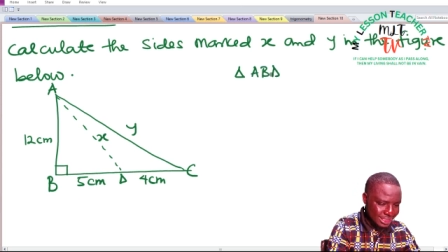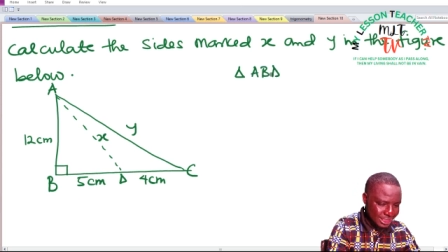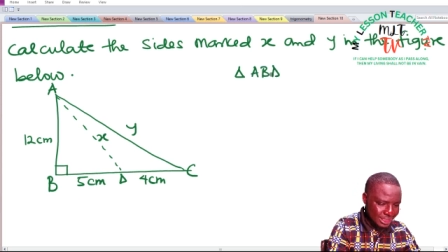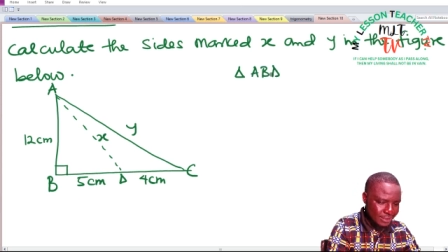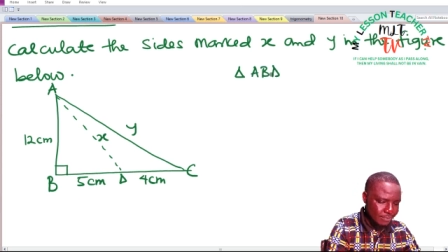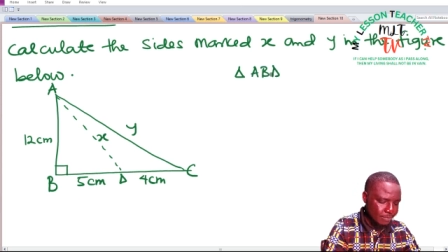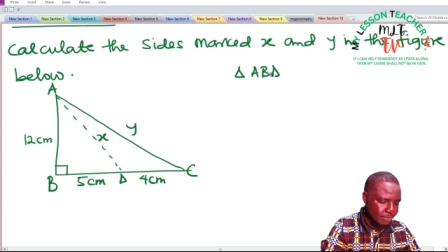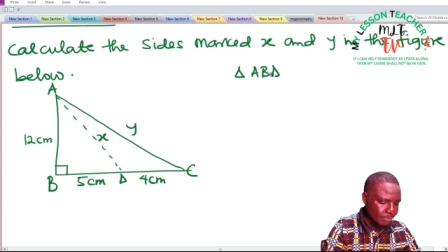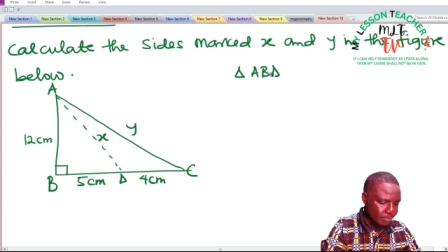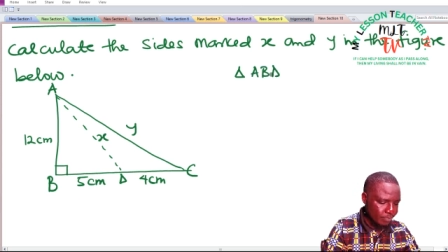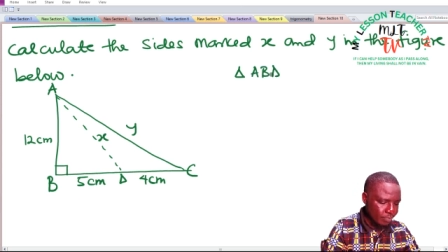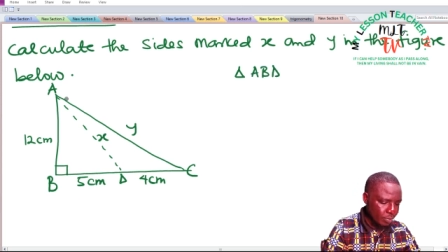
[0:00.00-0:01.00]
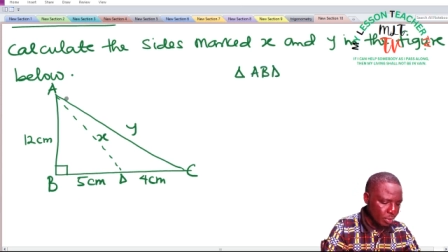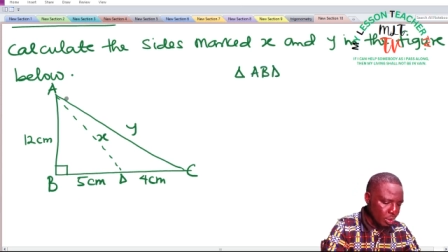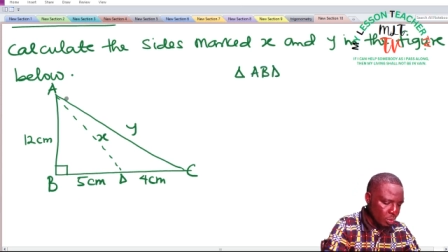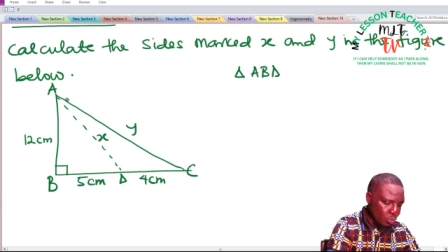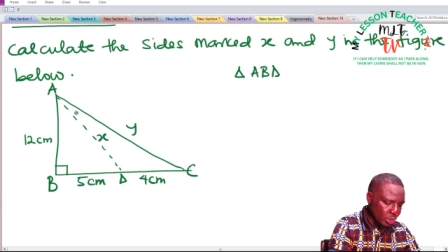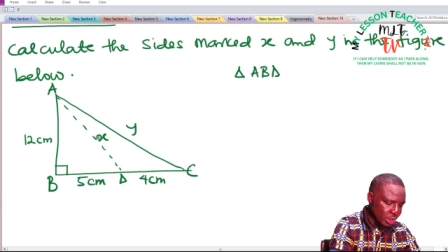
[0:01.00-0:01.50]
D,
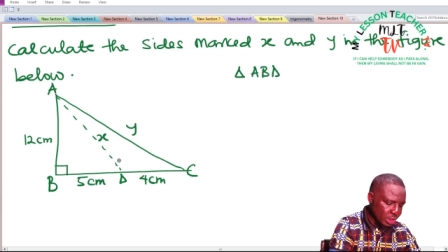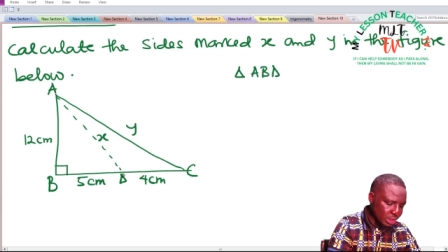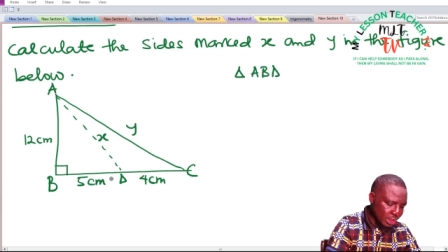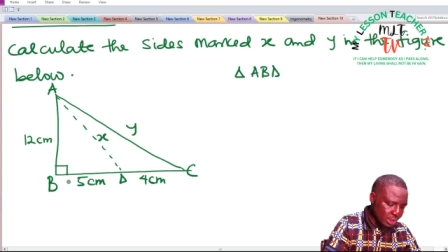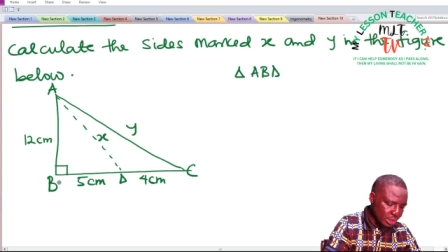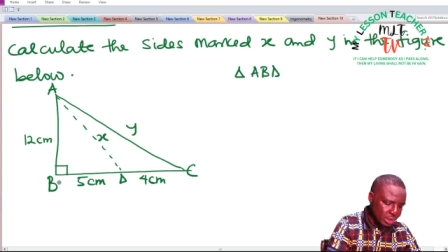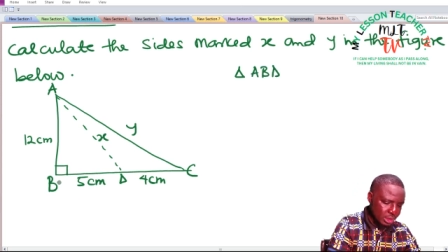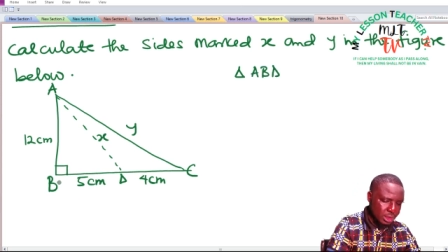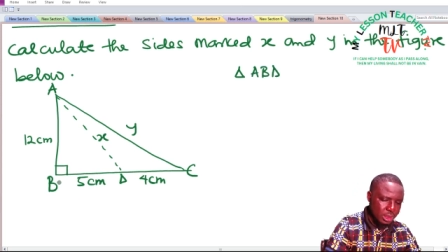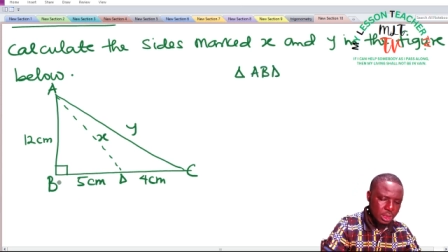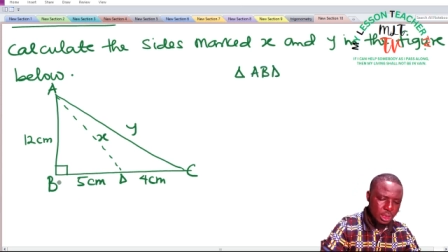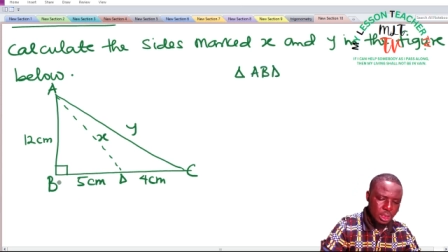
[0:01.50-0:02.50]
which is this,